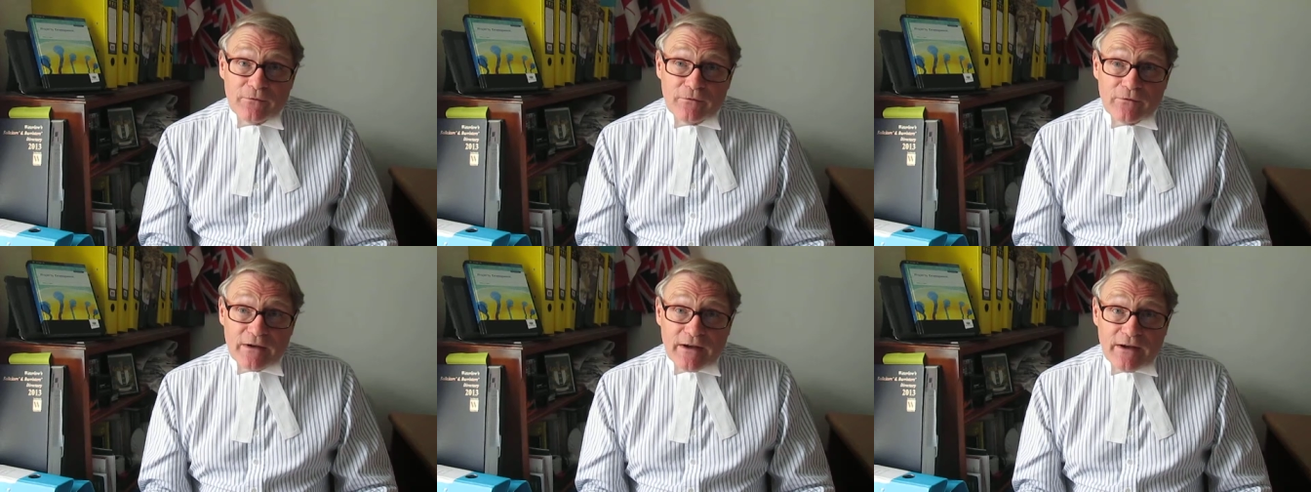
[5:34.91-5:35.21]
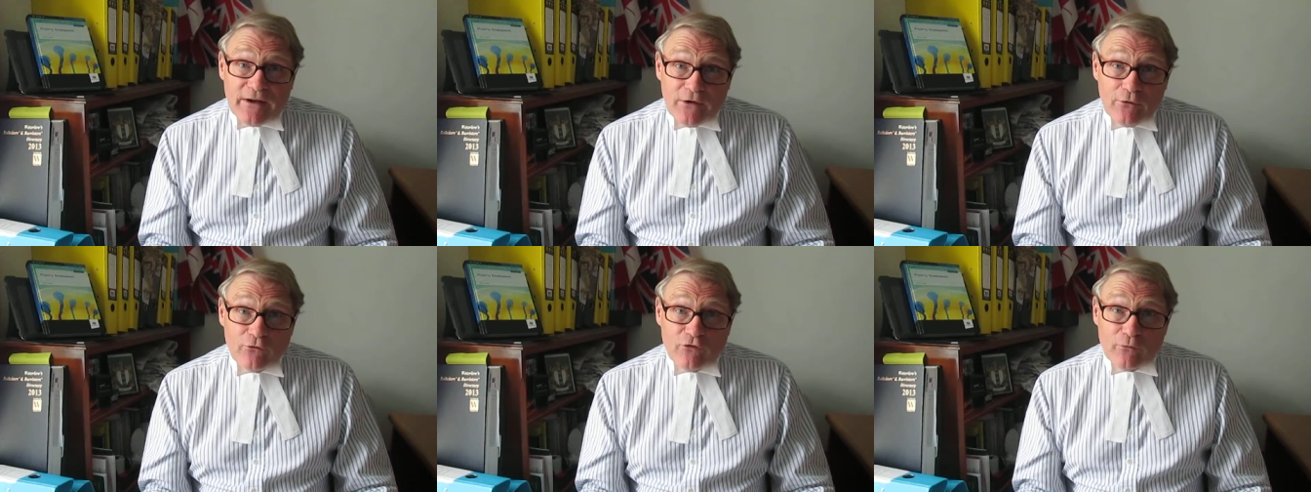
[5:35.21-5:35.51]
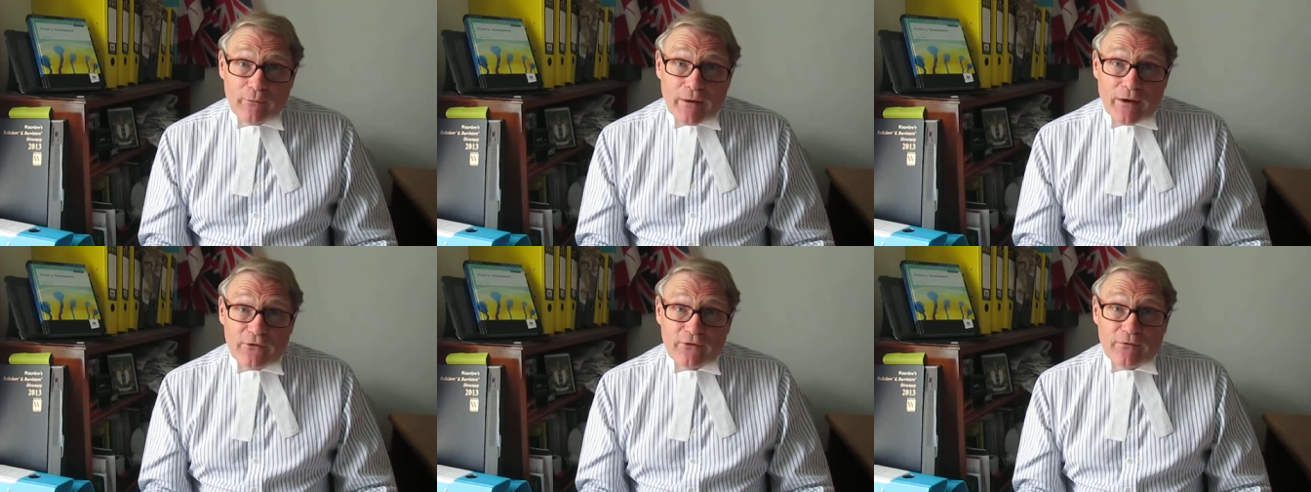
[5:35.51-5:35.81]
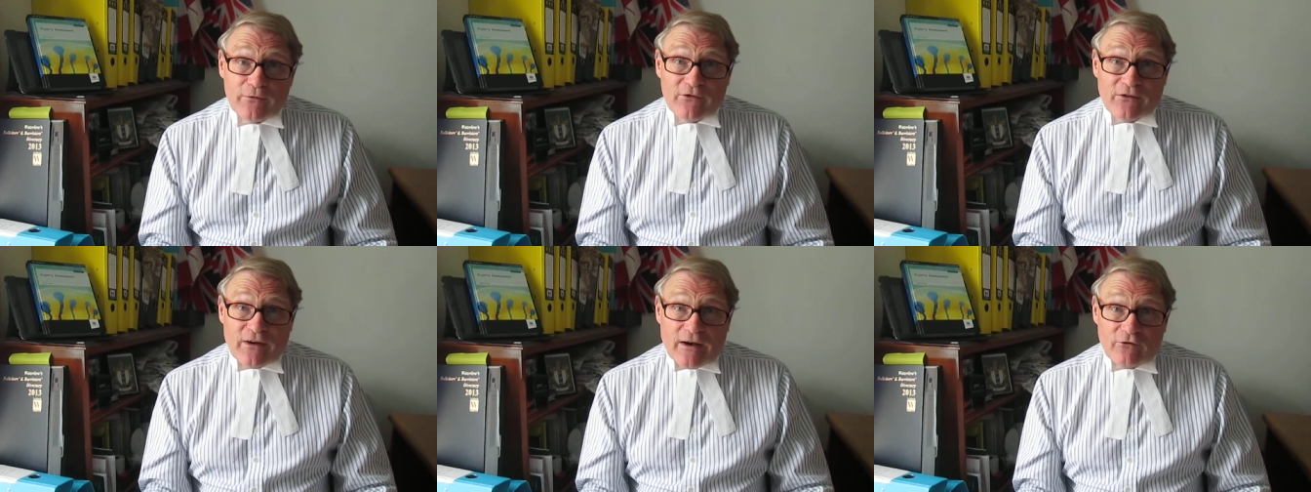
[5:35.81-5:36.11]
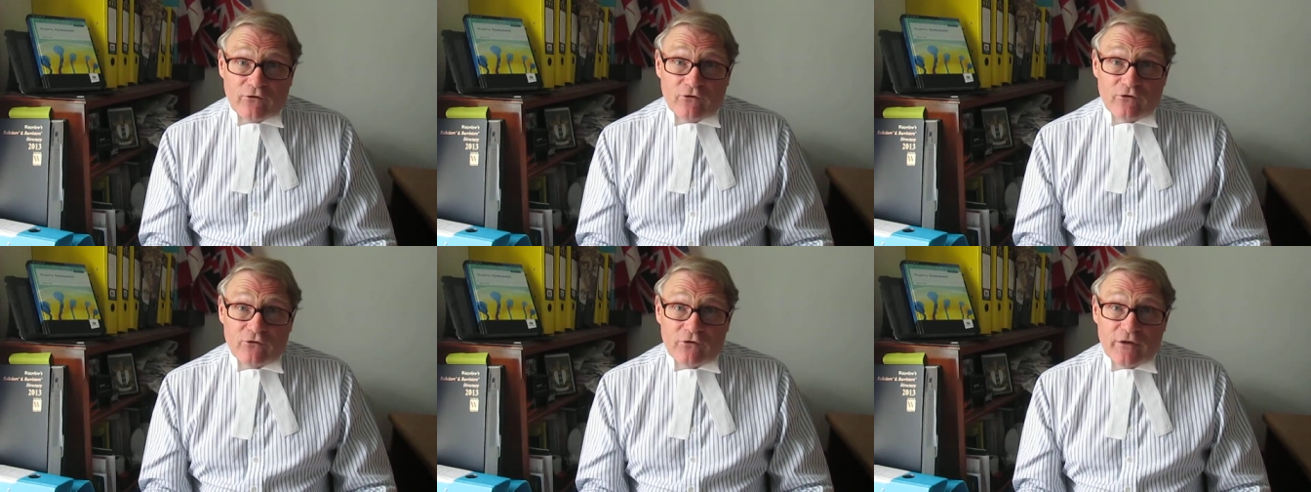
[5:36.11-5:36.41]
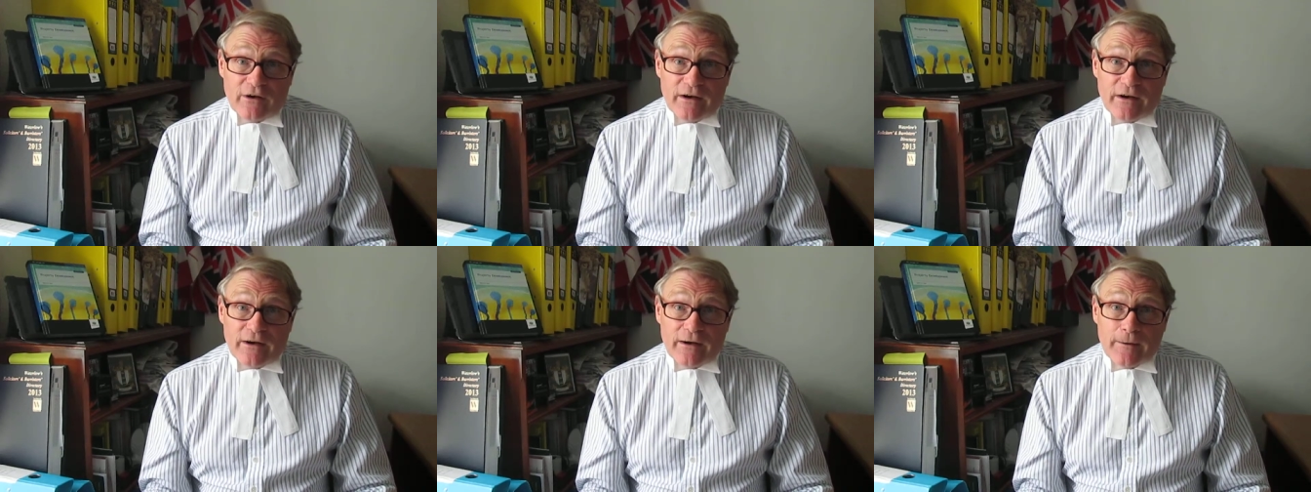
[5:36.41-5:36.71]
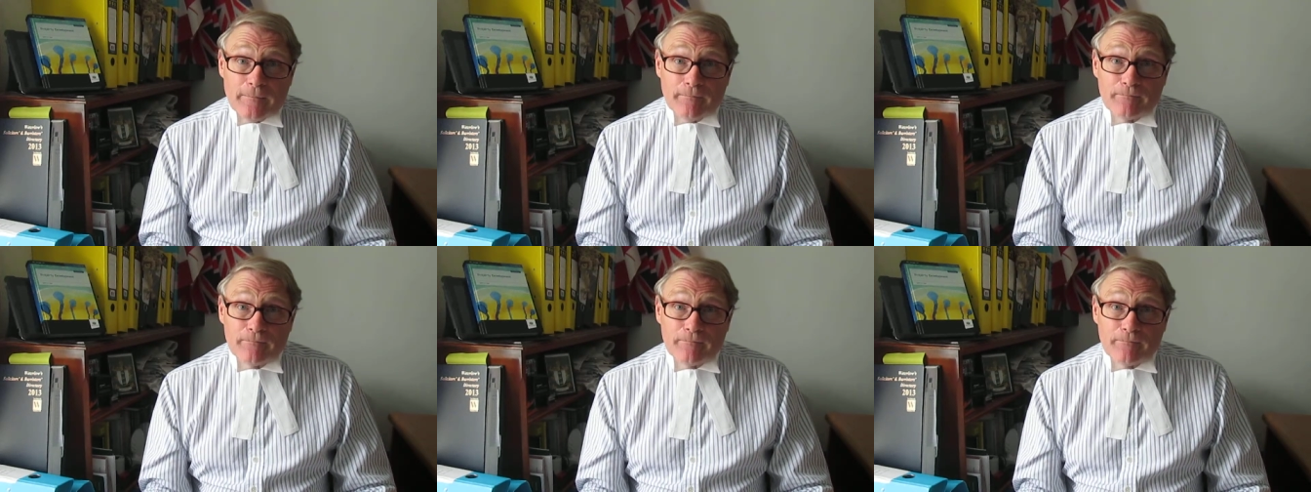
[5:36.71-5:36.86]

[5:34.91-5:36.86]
huge amount of statutory